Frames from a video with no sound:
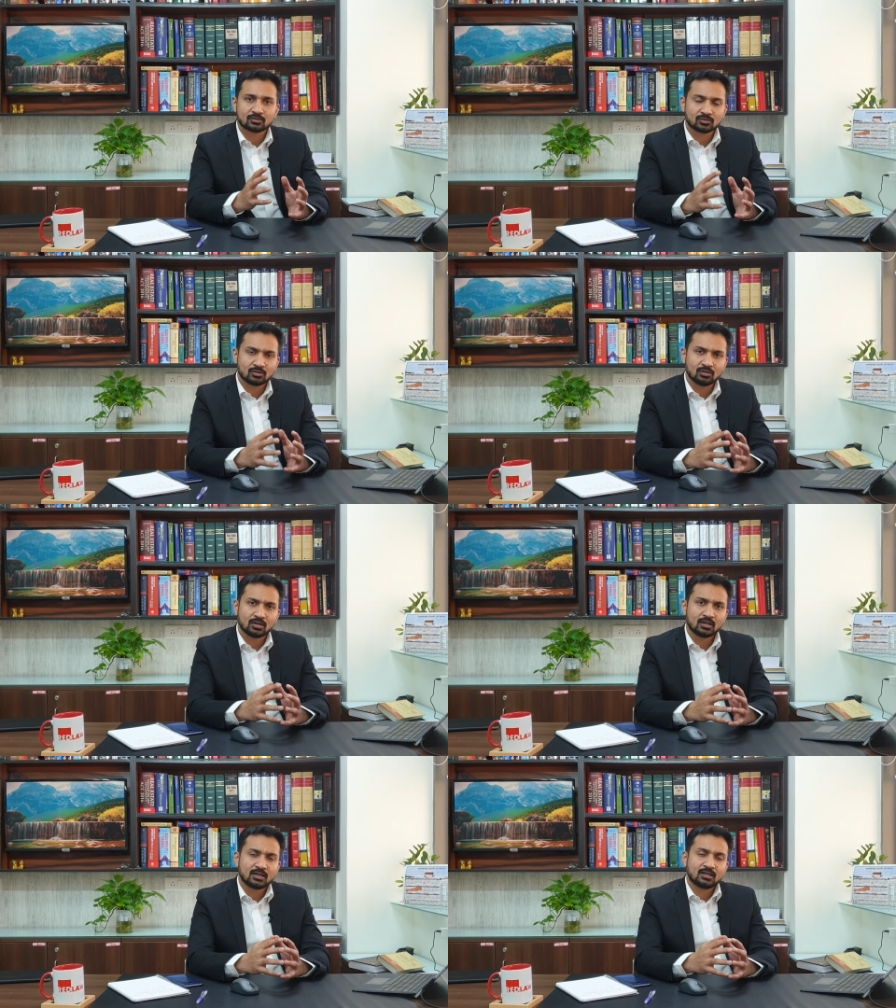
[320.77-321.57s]
so
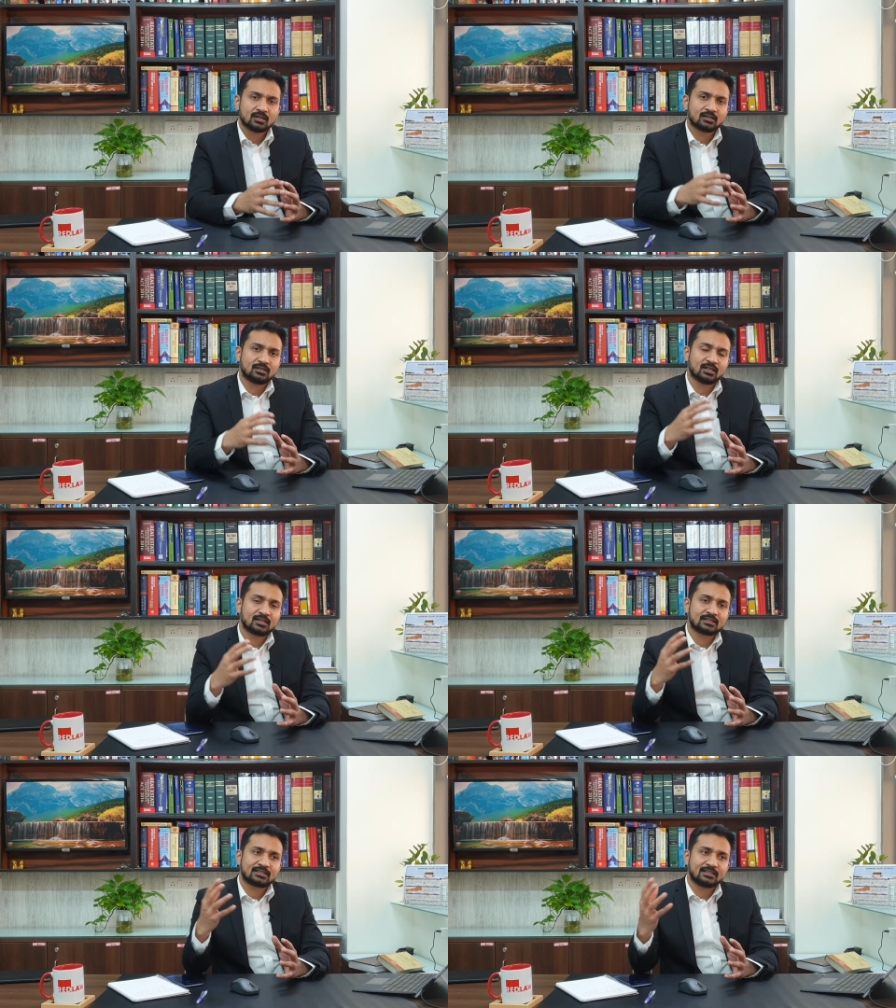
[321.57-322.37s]

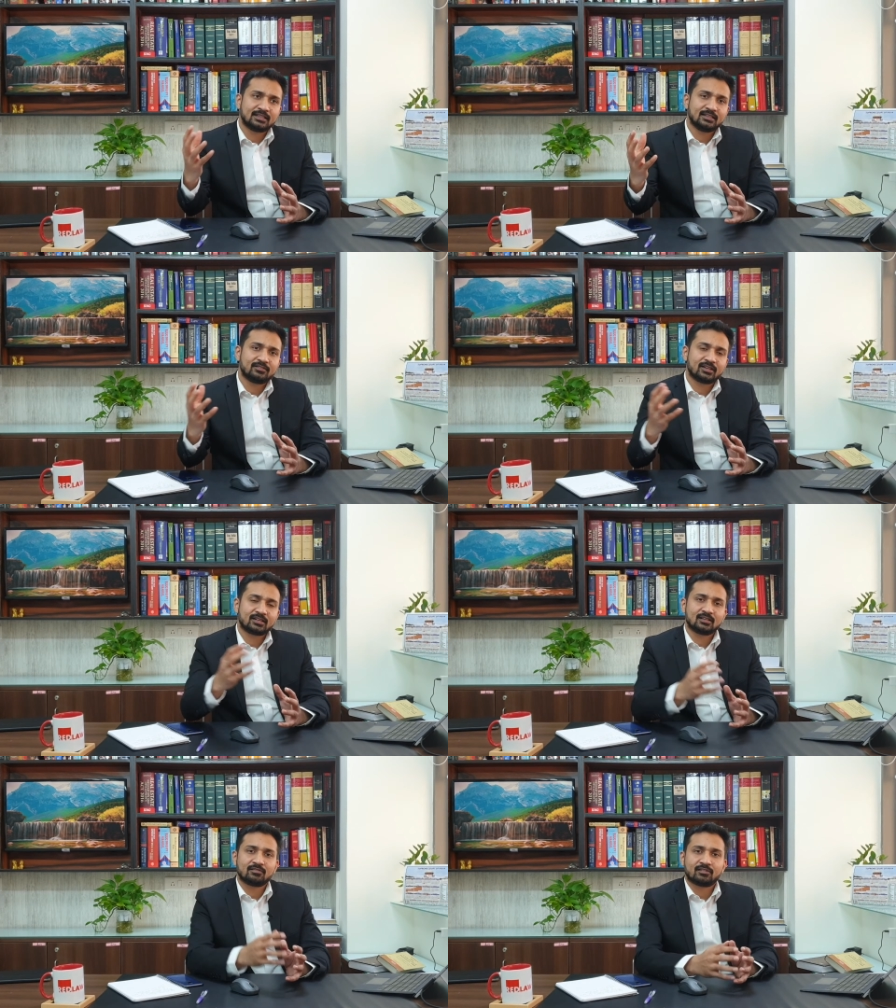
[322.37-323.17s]
the city
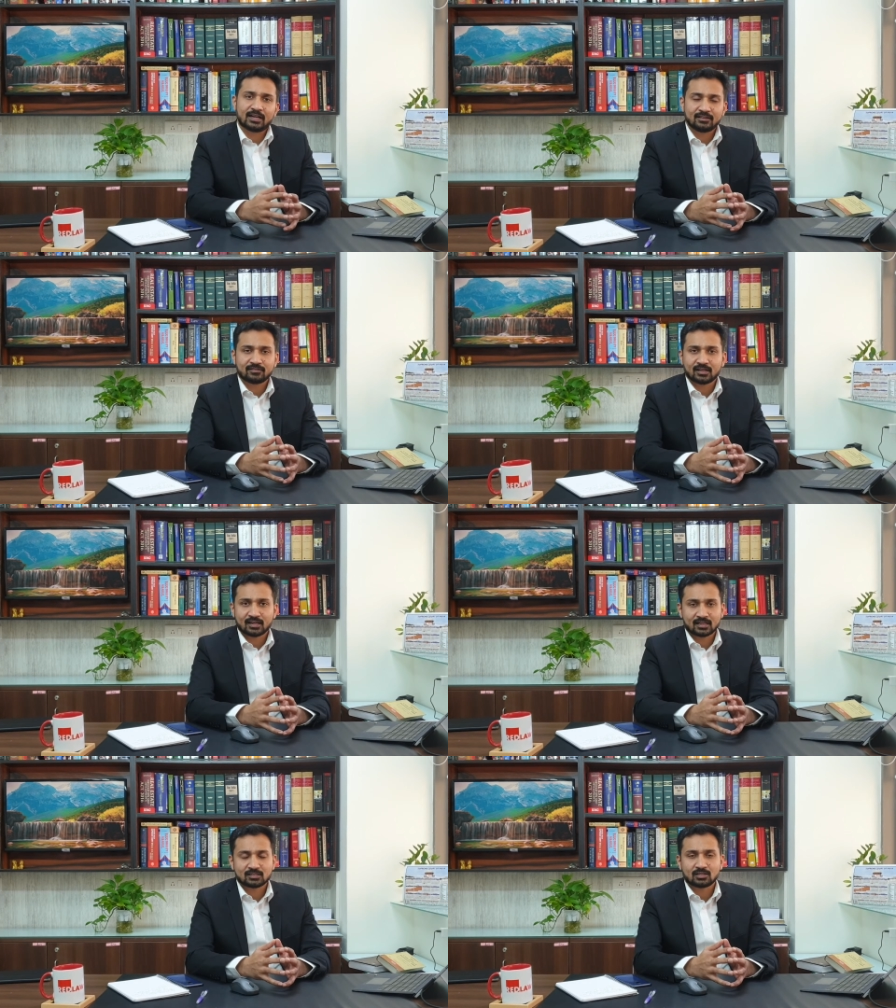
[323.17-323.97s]
where the wife
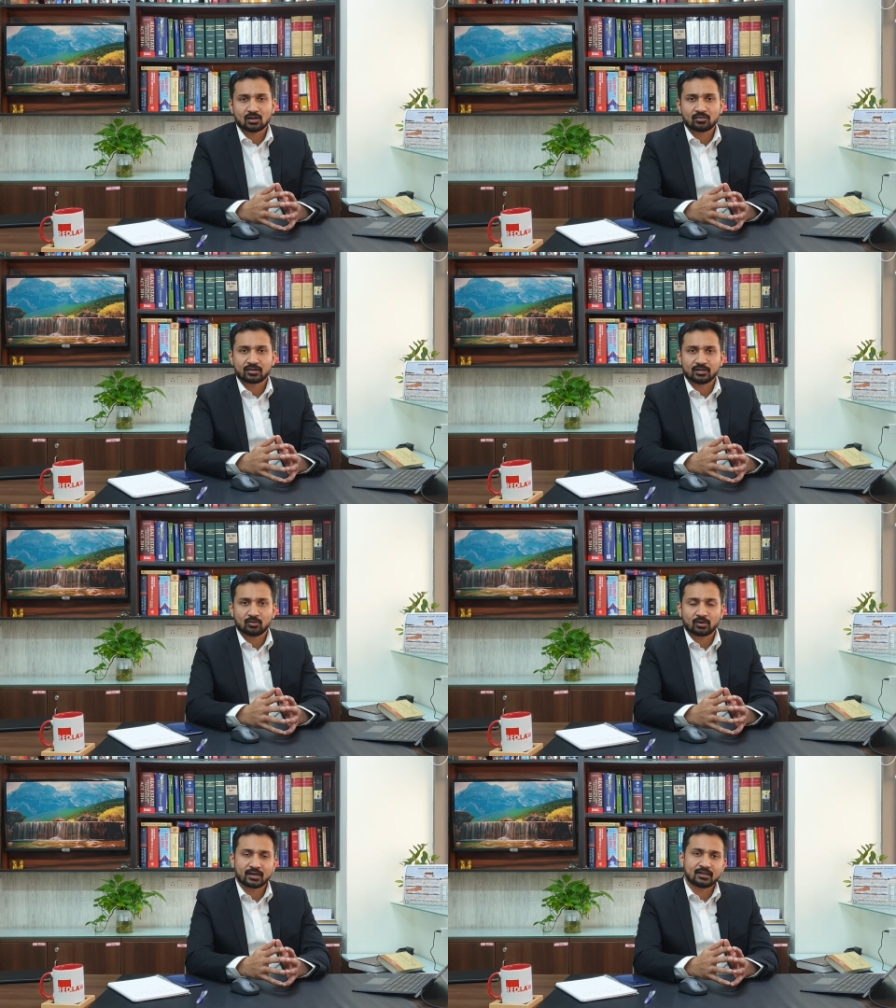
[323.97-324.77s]
has now
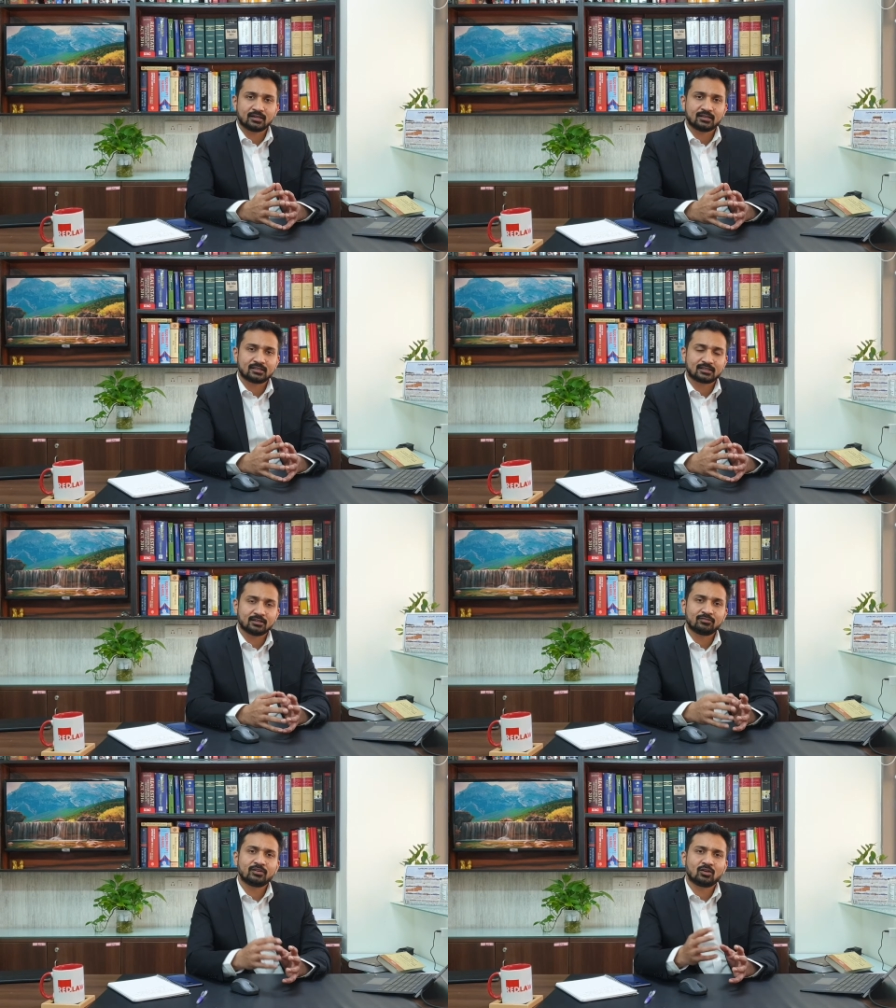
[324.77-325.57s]
relocated
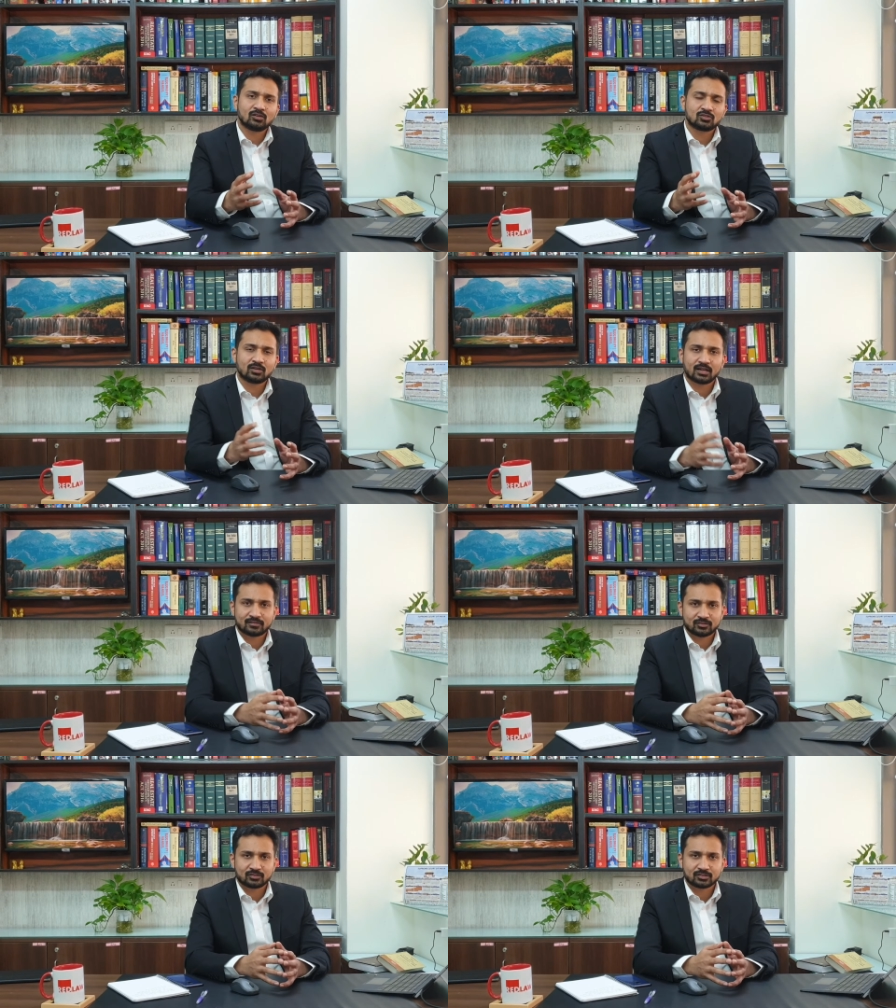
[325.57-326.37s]
itself will also
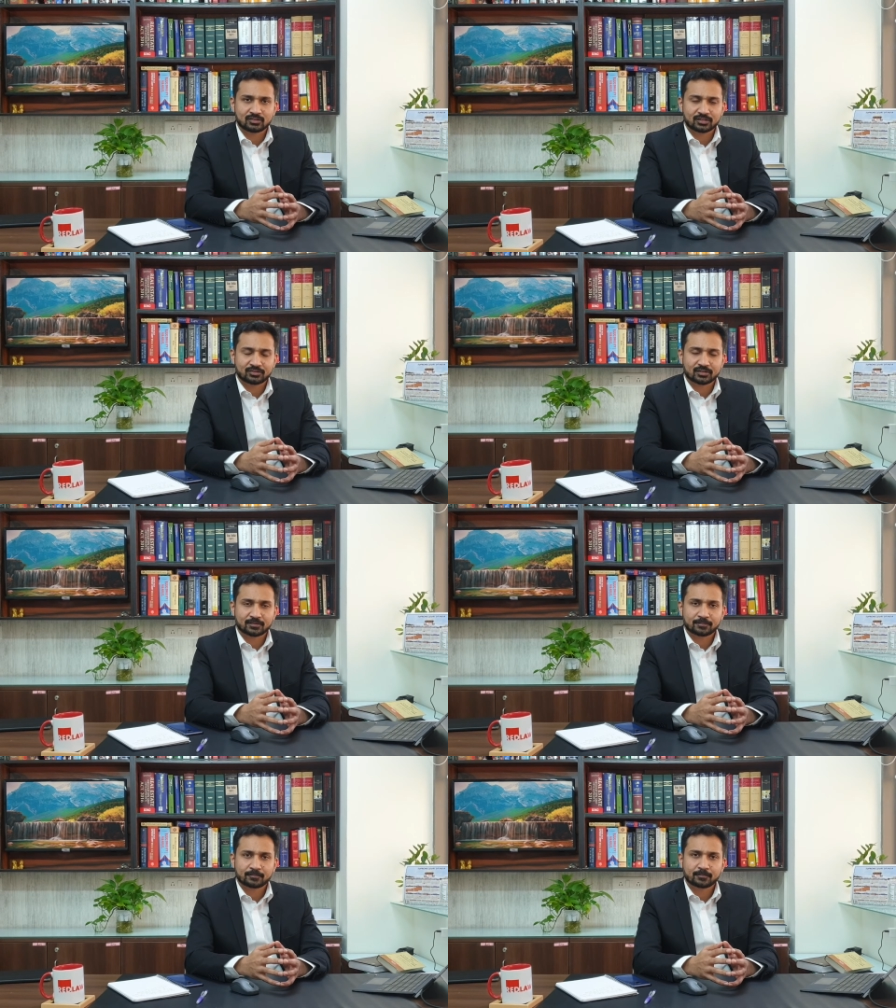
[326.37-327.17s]
have jurisdiction
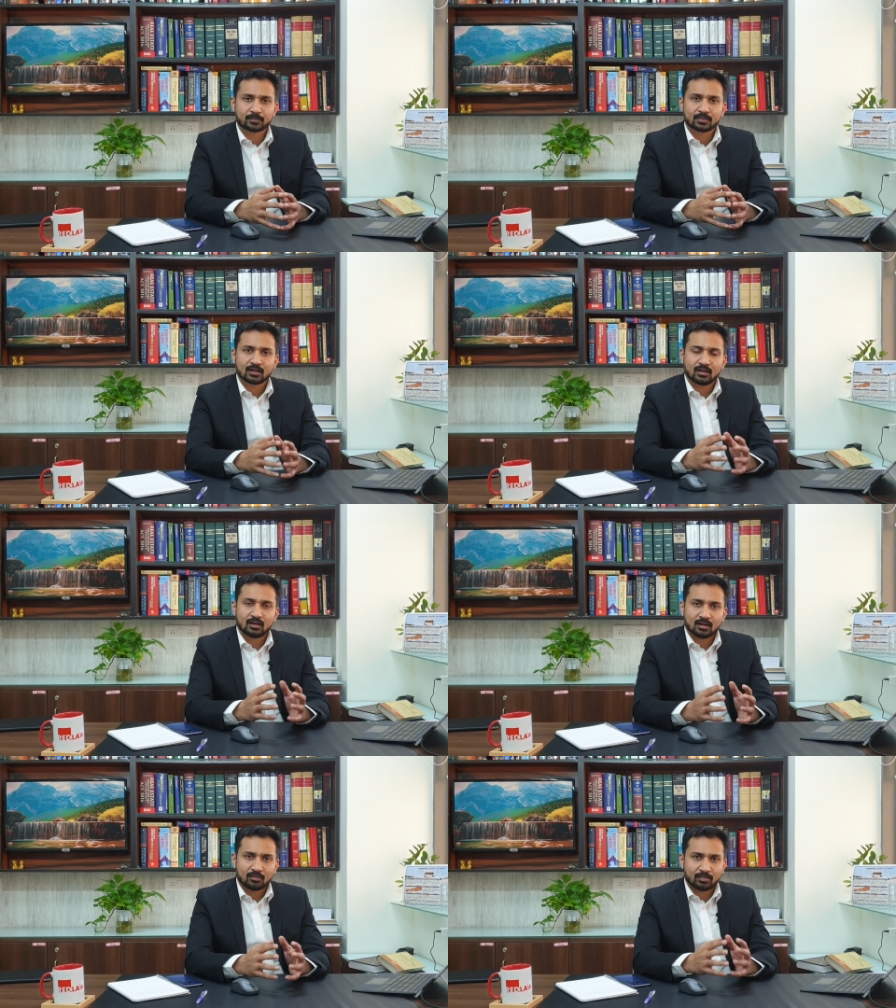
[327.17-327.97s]

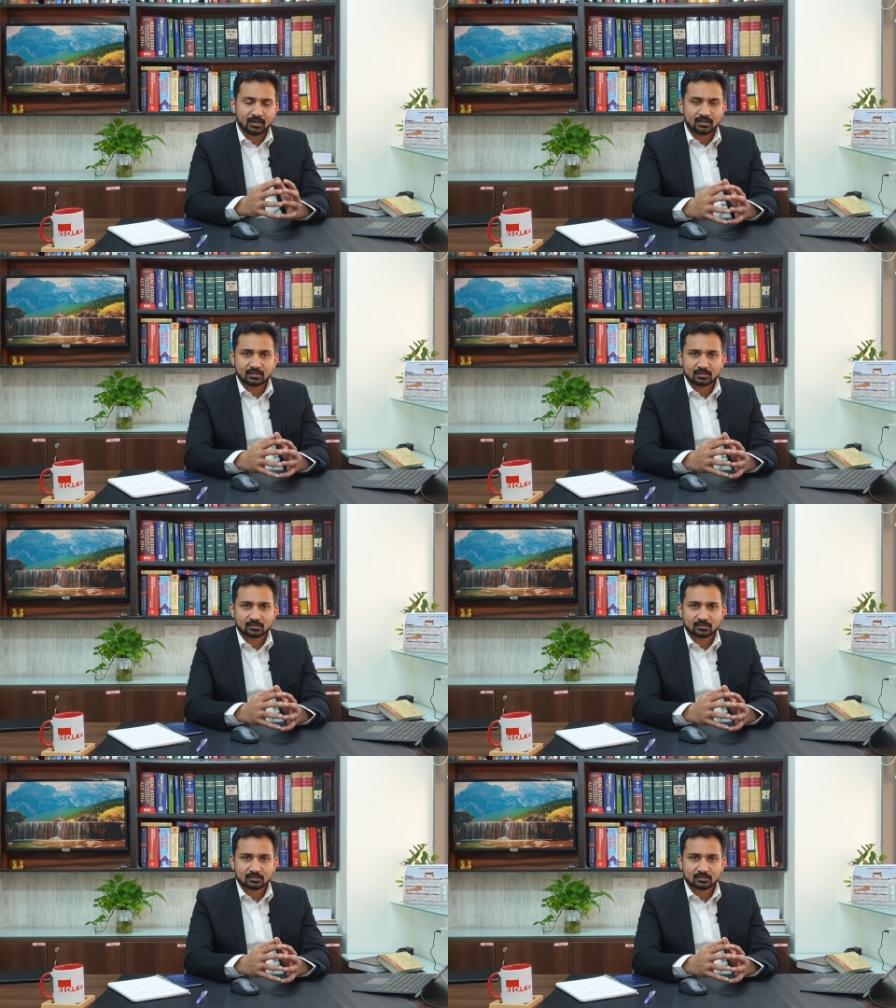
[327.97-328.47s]
but